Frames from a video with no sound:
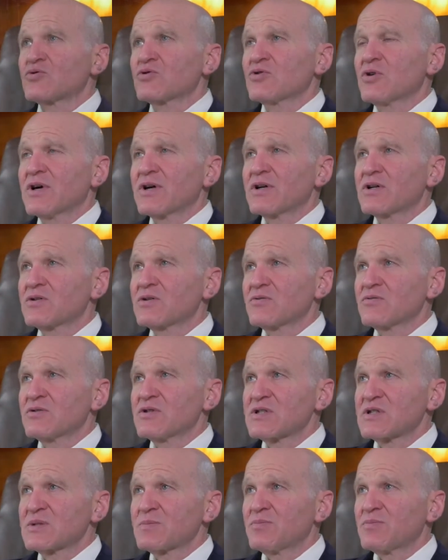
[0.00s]
trying to
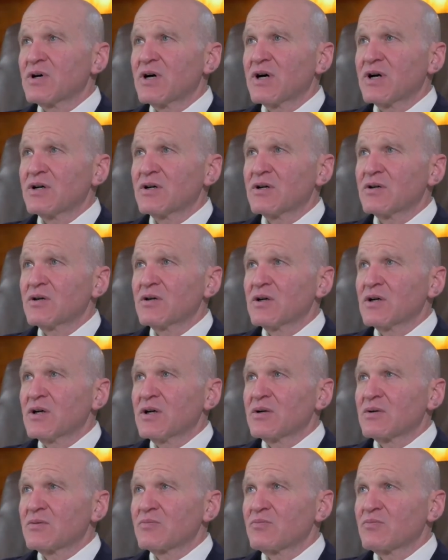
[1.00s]
inspire
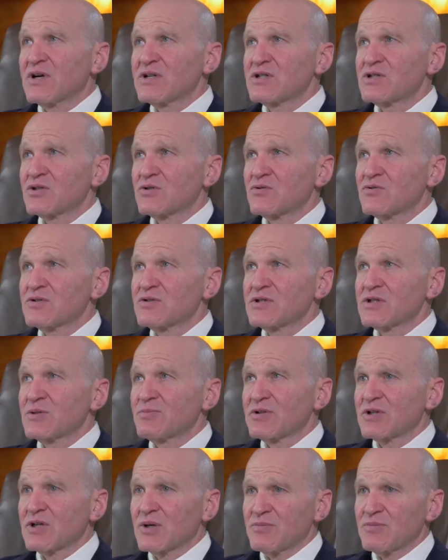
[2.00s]
my students
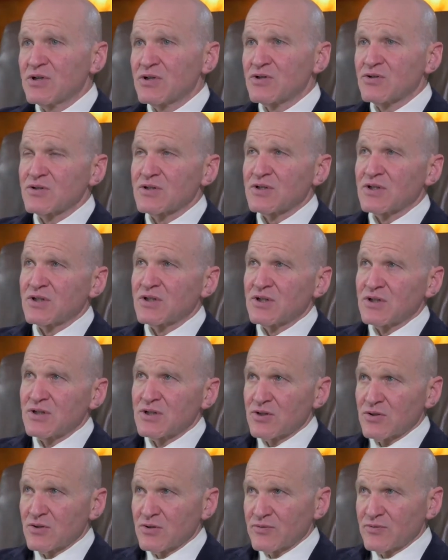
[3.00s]
to become interested in
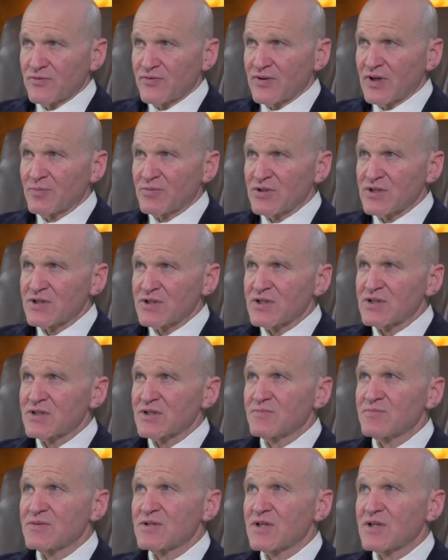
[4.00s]
internal family
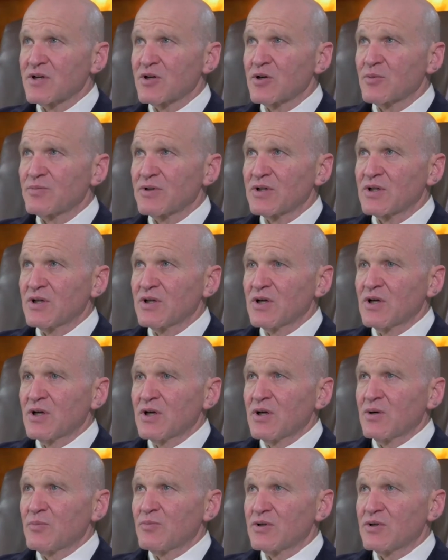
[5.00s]
systems therapy,
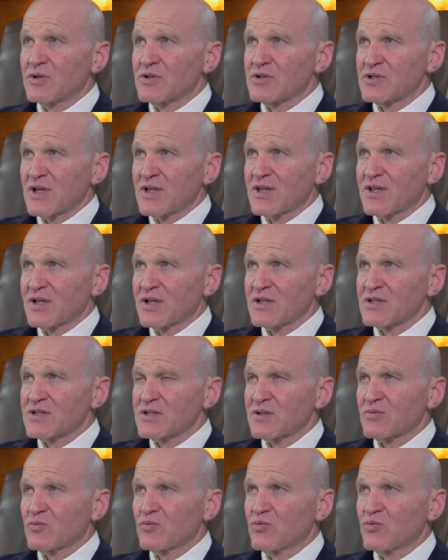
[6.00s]
because I think
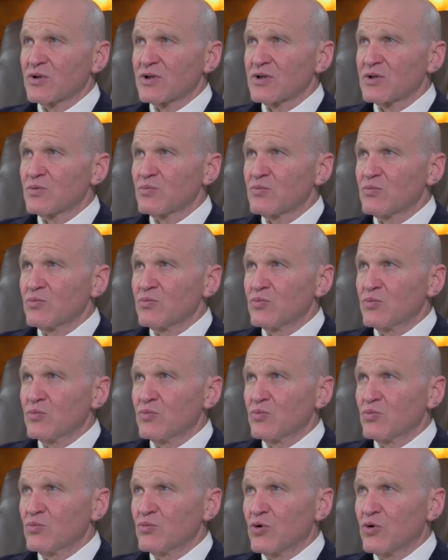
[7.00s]
it's one of the
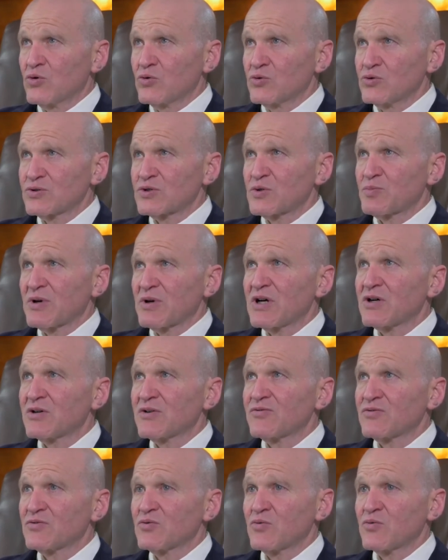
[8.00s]
most
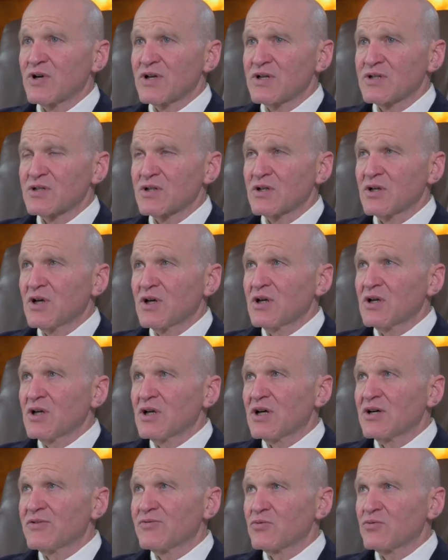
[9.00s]
powerful ways
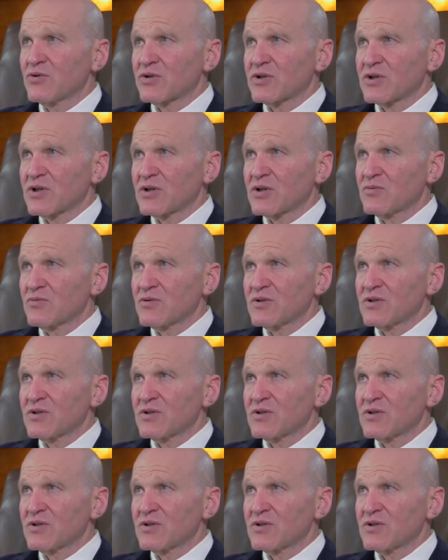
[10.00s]
of working